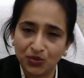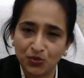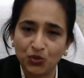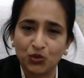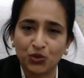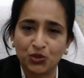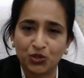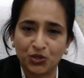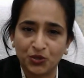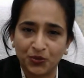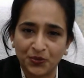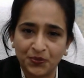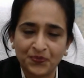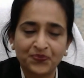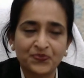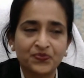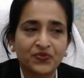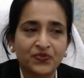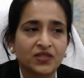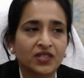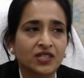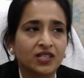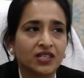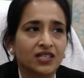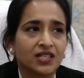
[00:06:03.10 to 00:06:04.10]
board.
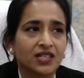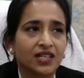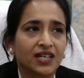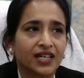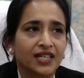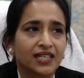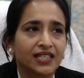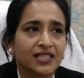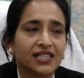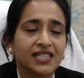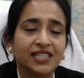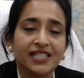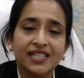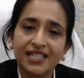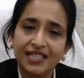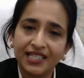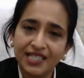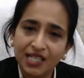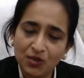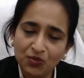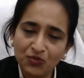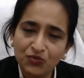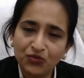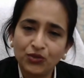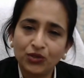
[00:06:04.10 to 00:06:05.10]
And he had
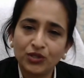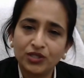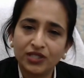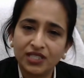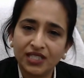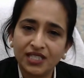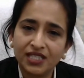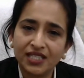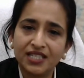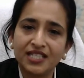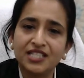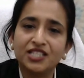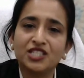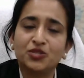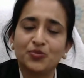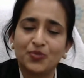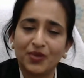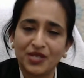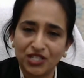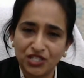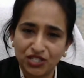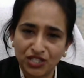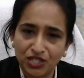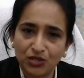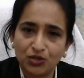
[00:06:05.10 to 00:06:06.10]
come for the
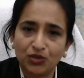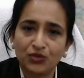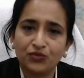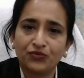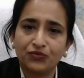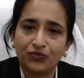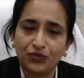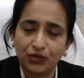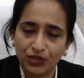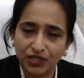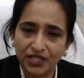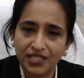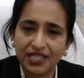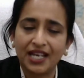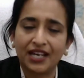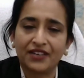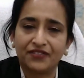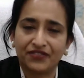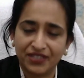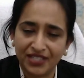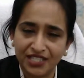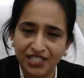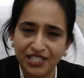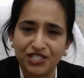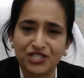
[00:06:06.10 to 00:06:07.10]
inspection of for the
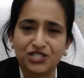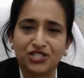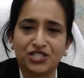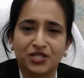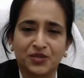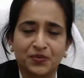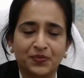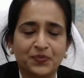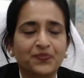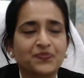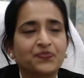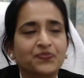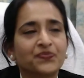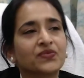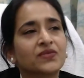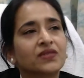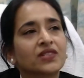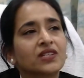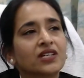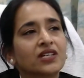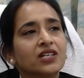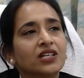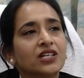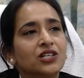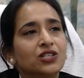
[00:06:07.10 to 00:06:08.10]
affiliation.
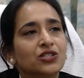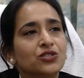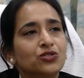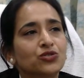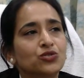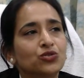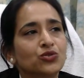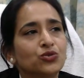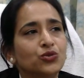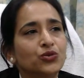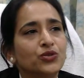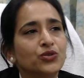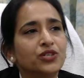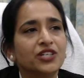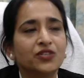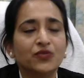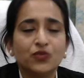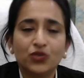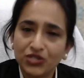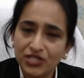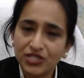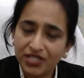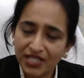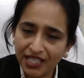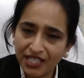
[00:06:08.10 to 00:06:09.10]
So he
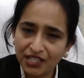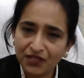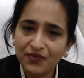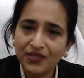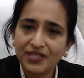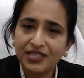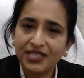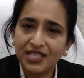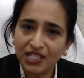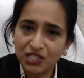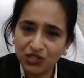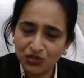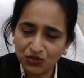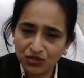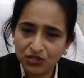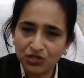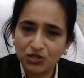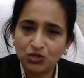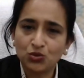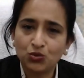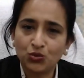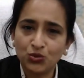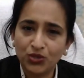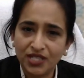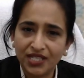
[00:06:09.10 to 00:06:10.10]
was there with us
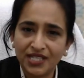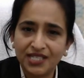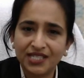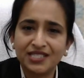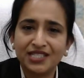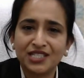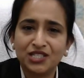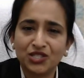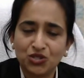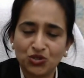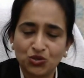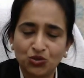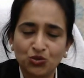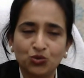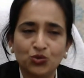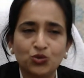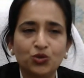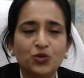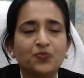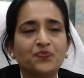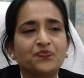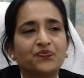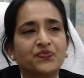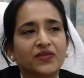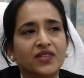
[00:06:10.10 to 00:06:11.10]
2 days in
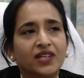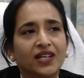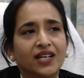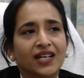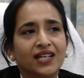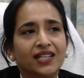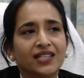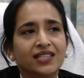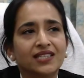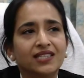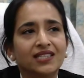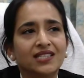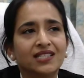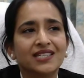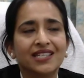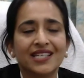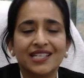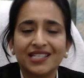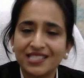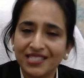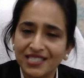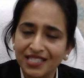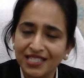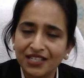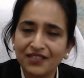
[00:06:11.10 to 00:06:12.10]
school. And the
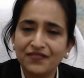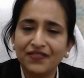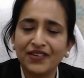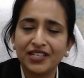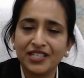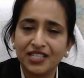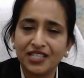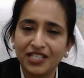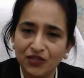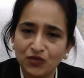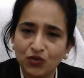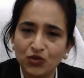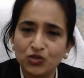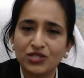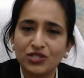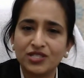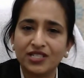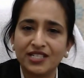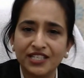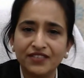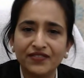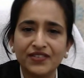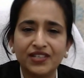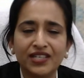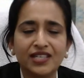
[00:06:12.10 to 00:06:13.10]
next day when he was
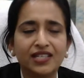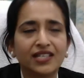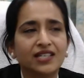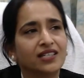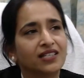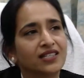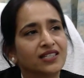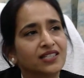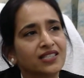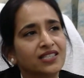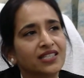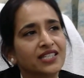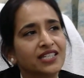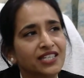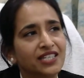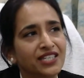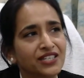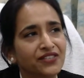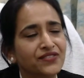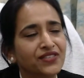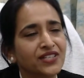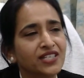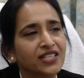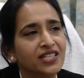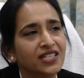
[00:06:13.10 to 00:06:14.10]
leaving in the
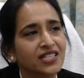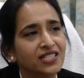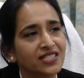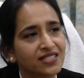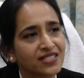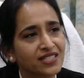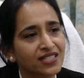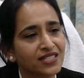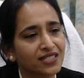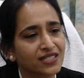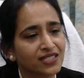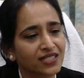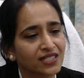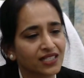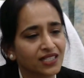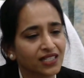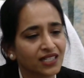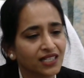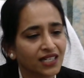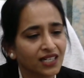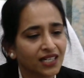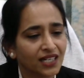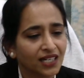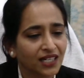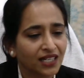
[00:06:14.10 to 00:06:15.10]
evening, he said,
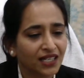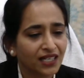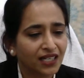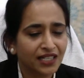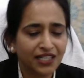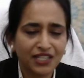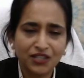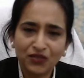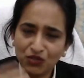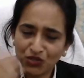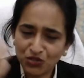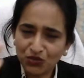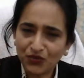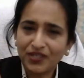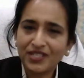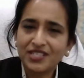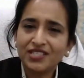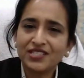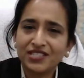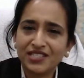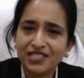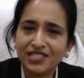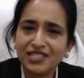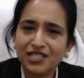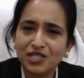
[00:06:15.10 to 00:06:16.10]
he was a very
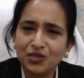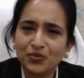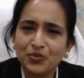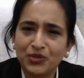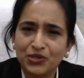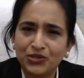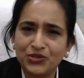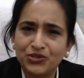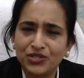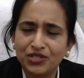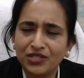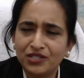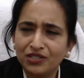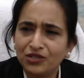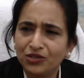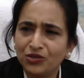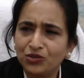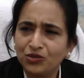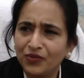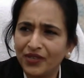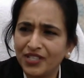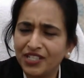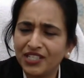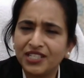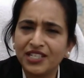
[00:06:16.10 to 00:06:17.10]
senior person, you know,
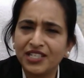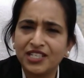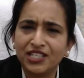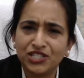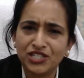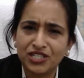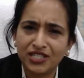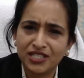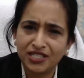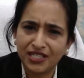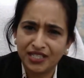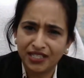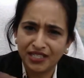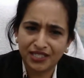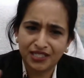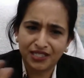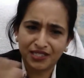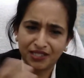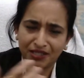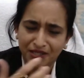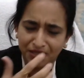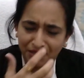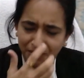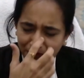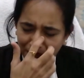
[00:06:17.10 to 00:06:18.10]
very aged
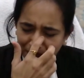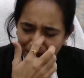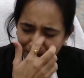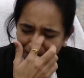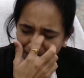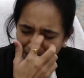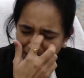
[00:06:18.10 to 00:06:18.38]
and